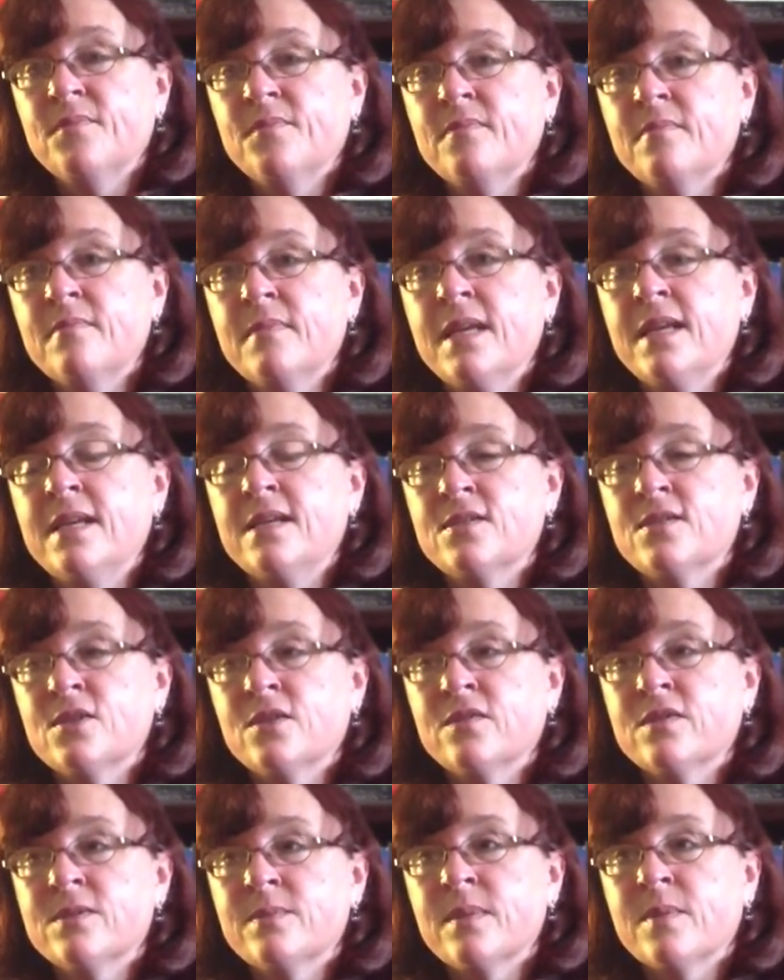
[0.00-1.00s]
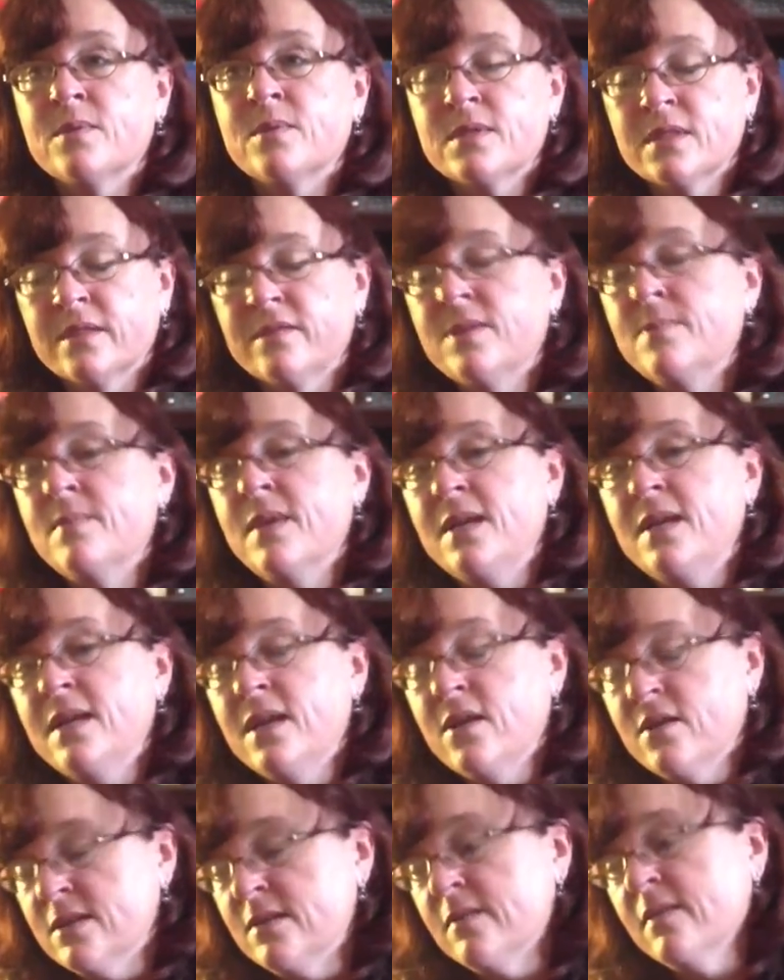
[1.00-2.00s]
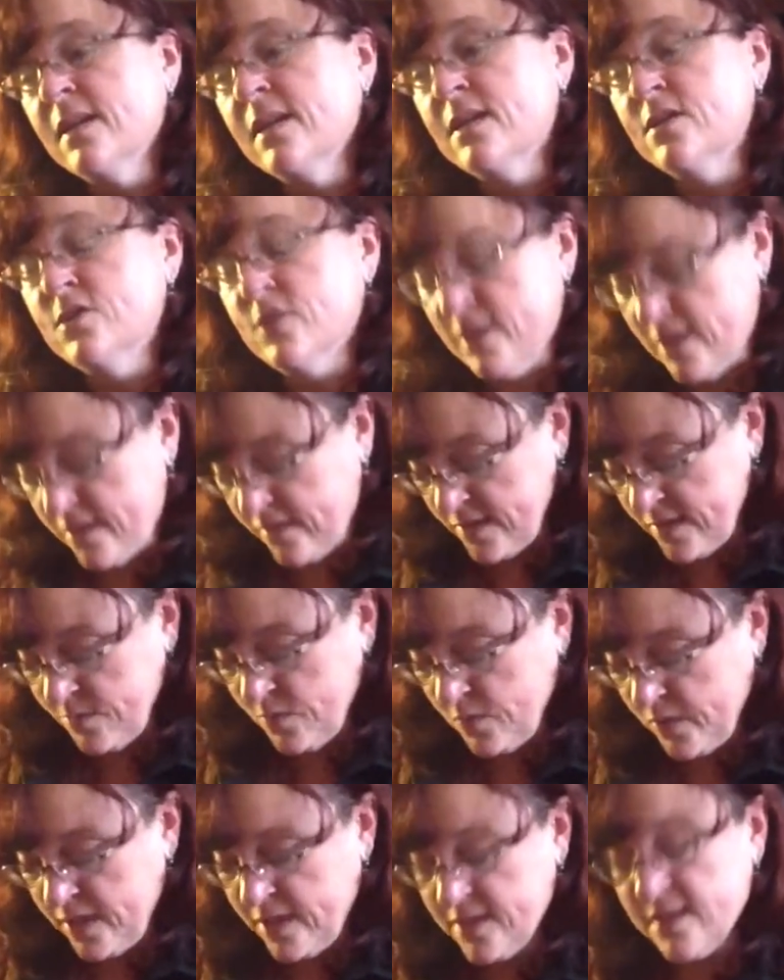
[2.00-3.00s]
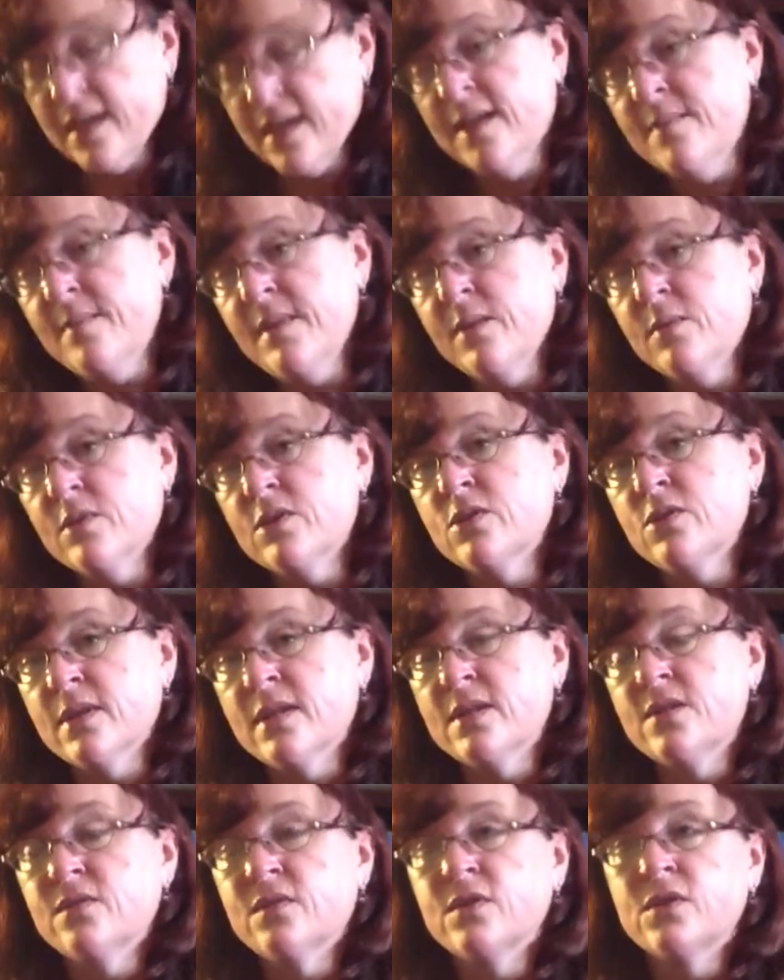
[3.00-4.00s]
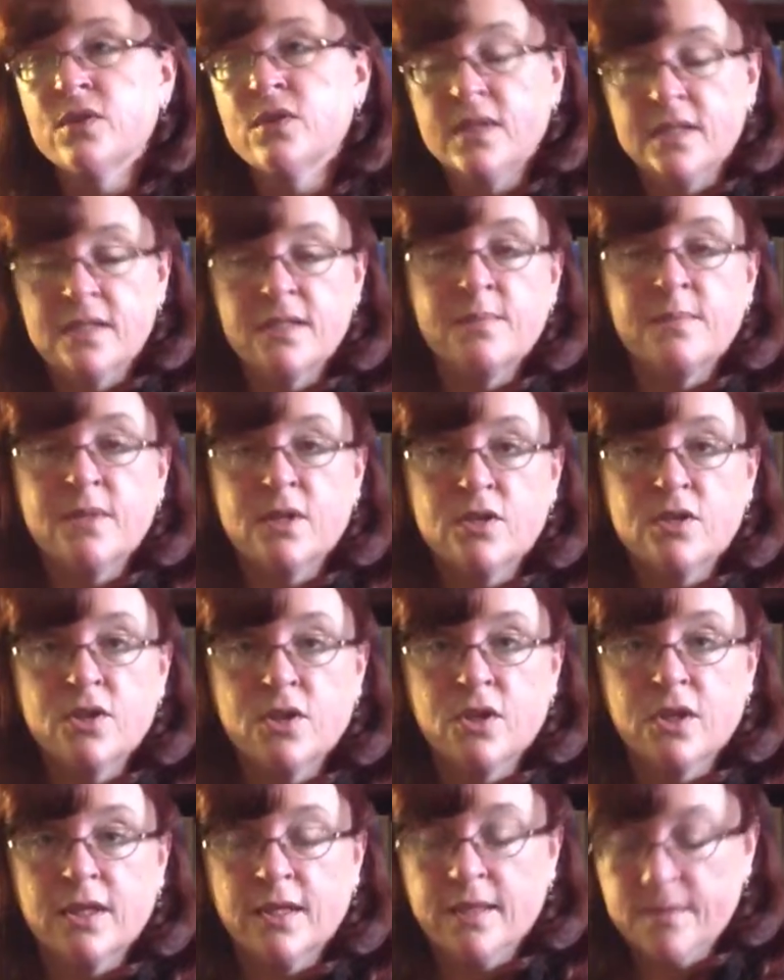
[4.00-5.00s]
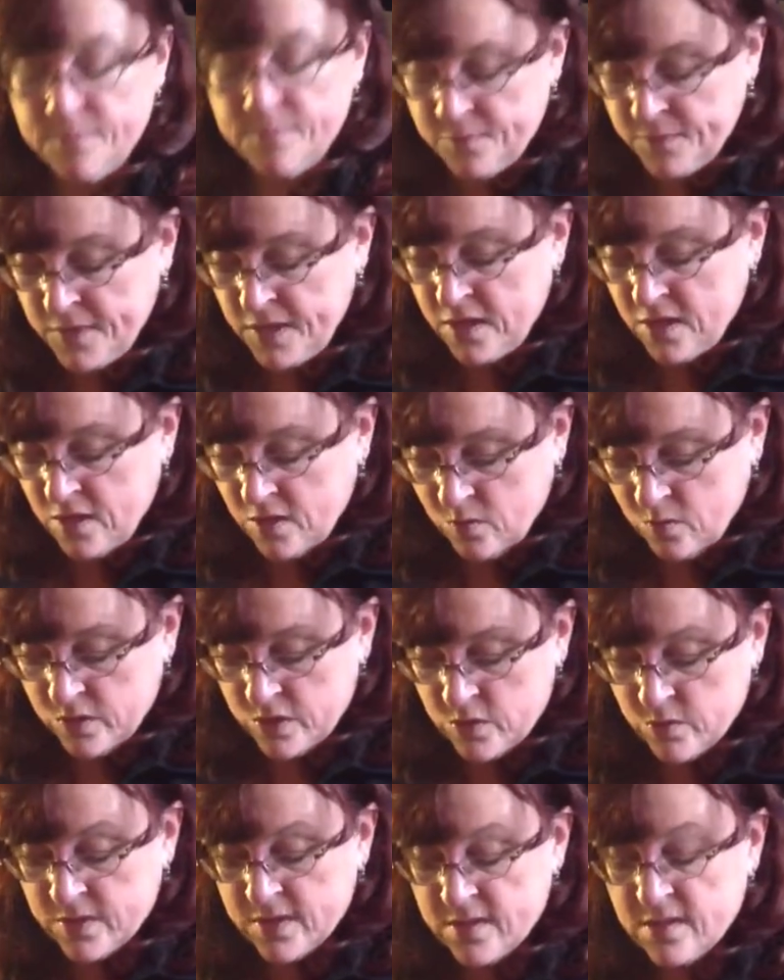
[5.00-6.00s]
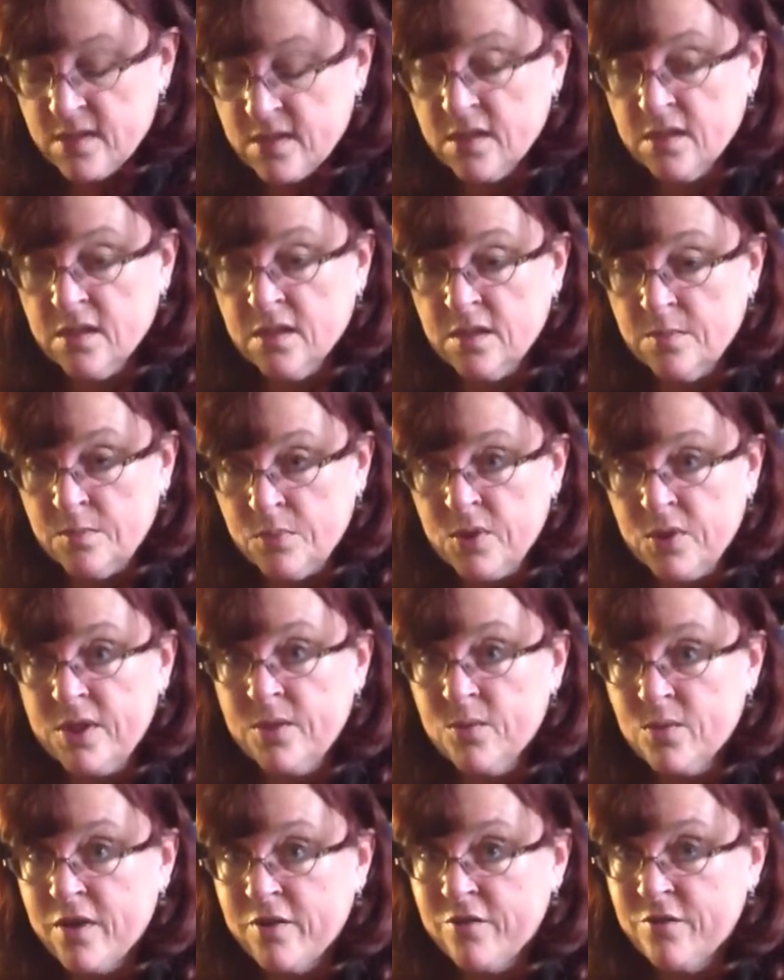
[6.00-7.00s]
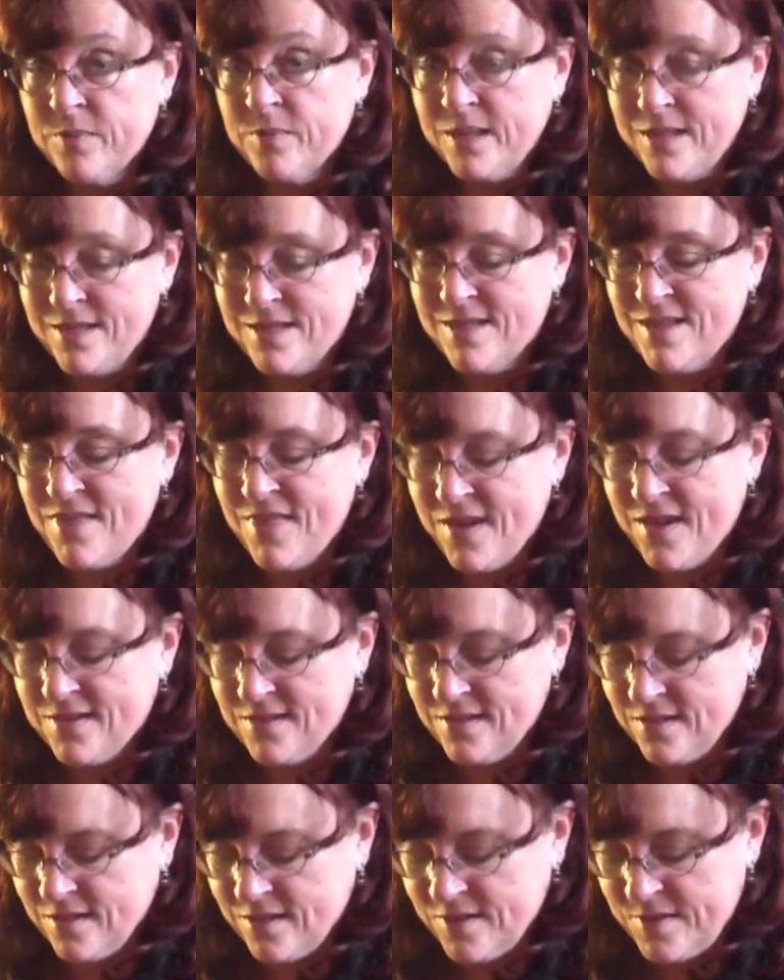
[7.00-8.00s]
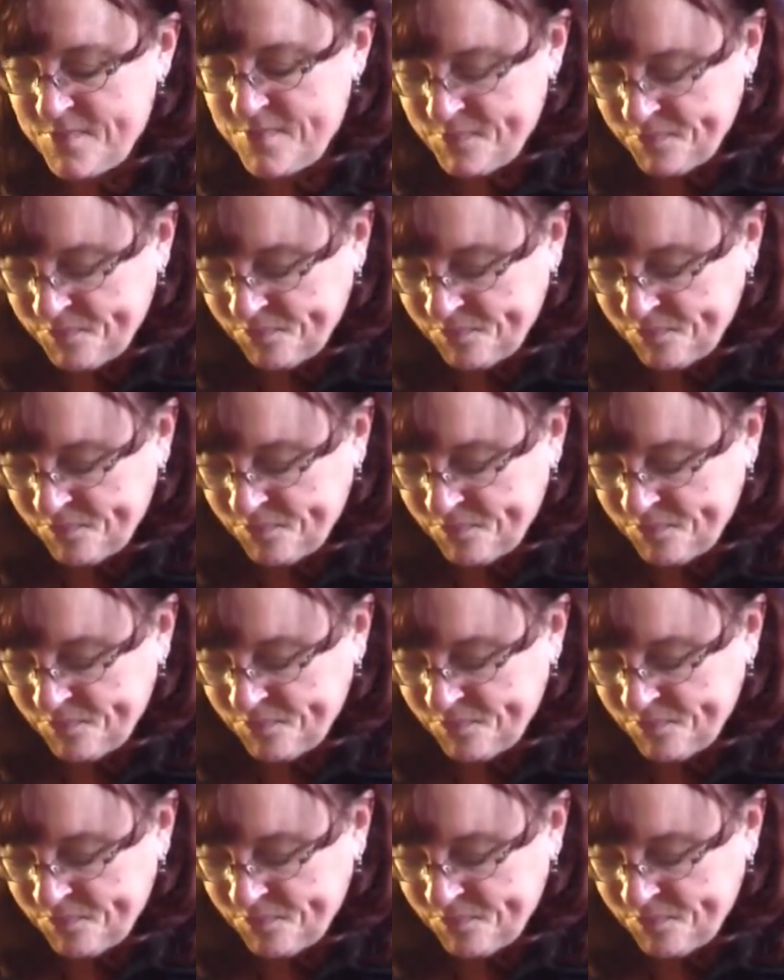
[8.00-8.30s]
many service members lived in many areas of the country, and at this point in time they were transferred to Izmir, Turkey, which was still a pretty rough place at that time.